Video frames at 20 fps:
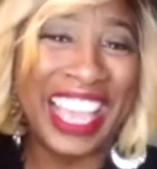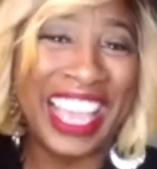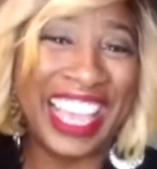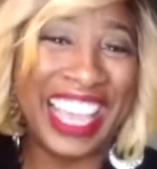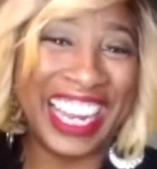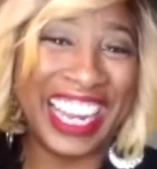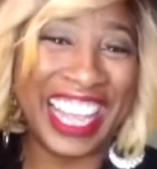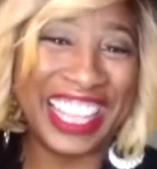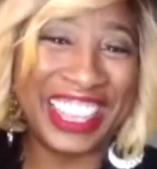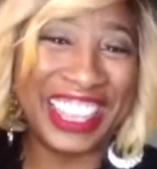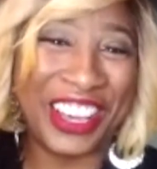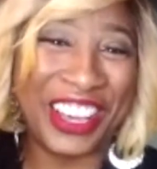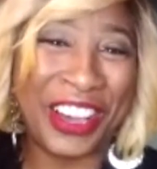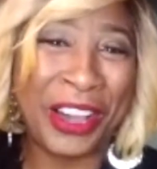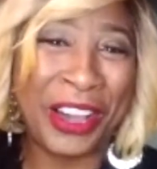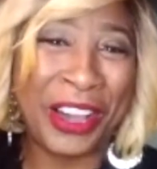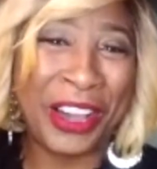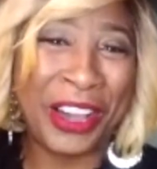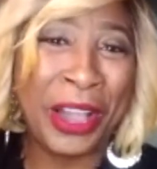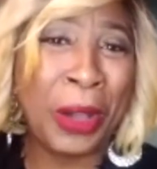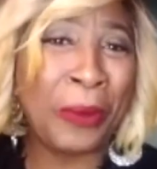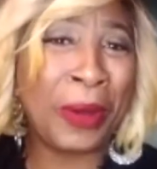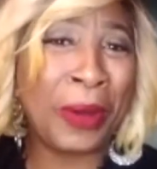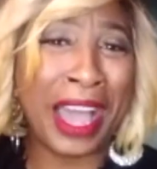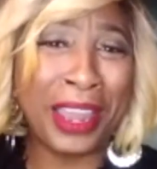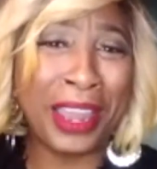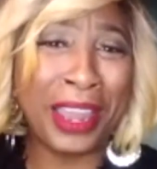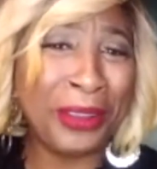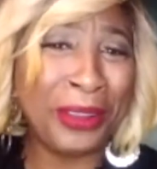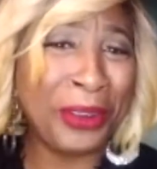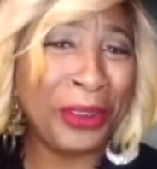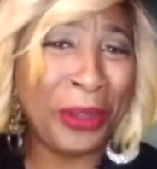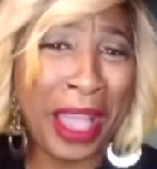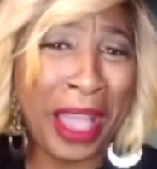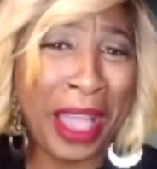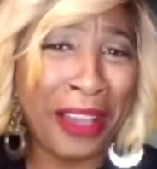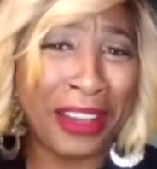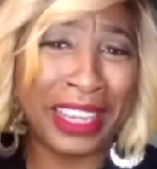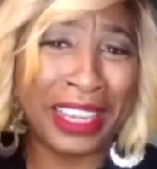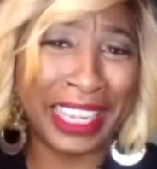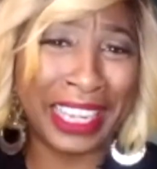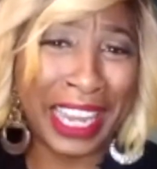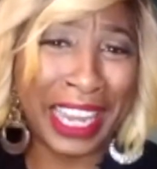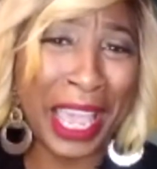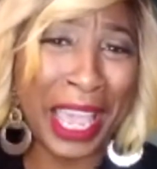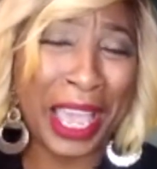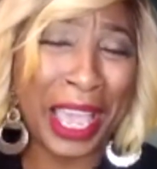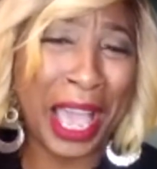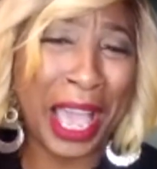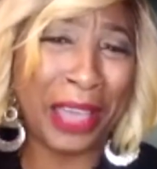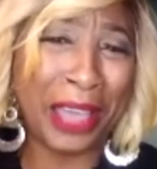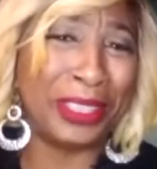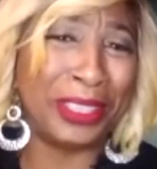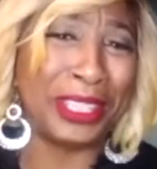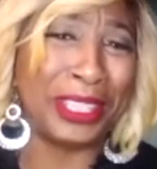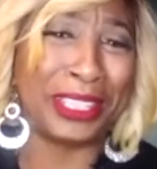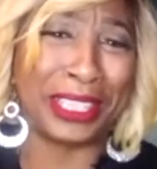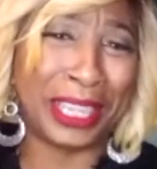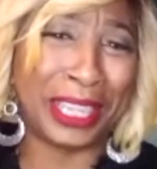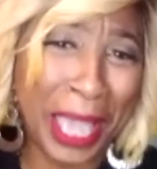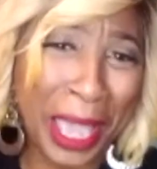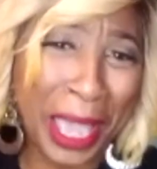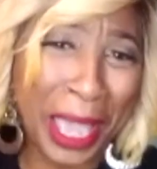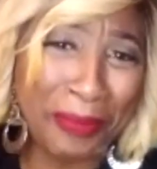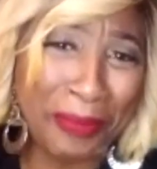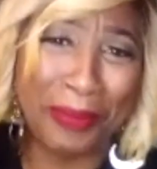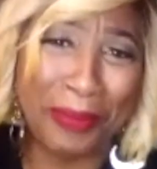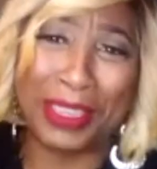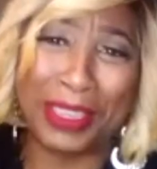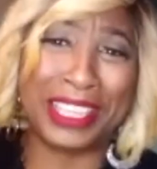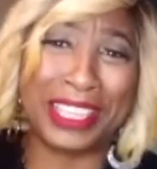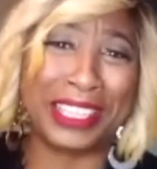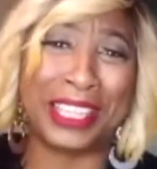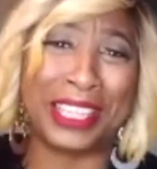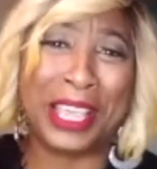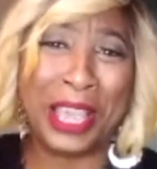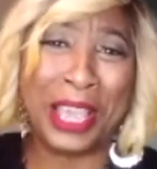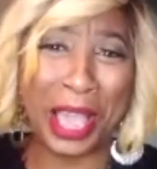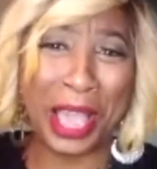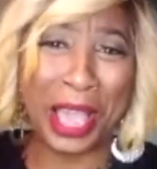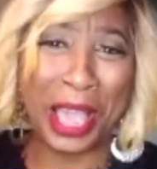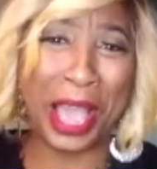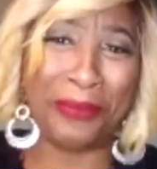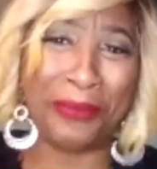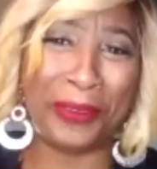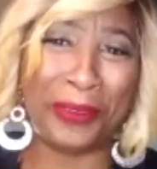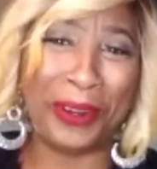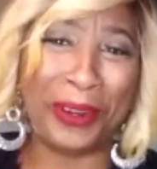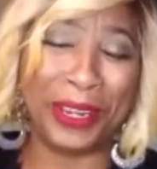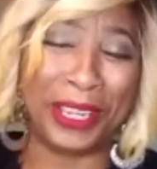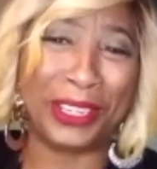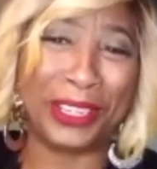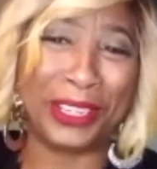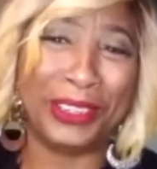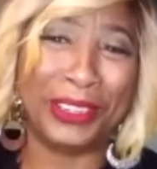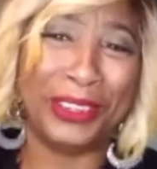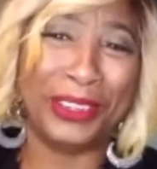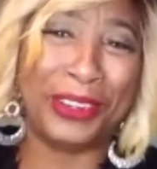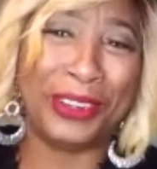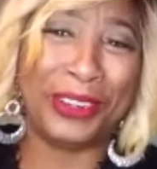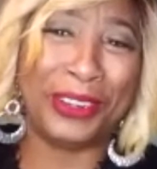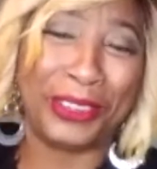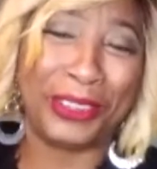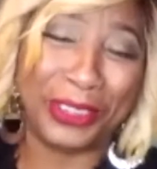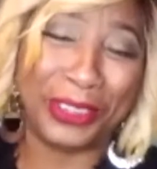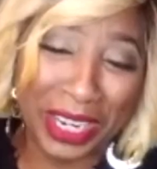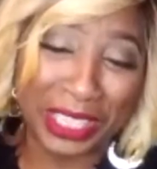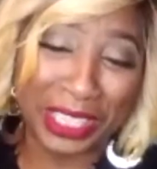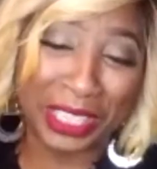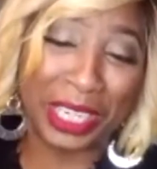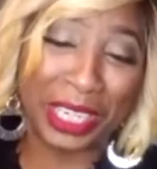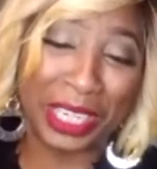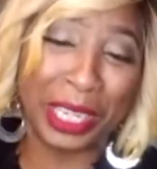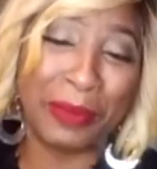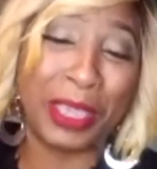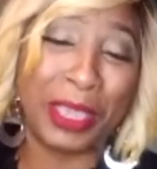And I thought, well, I don't know how I can how this can happen, because I'm pretty, stretched to limit.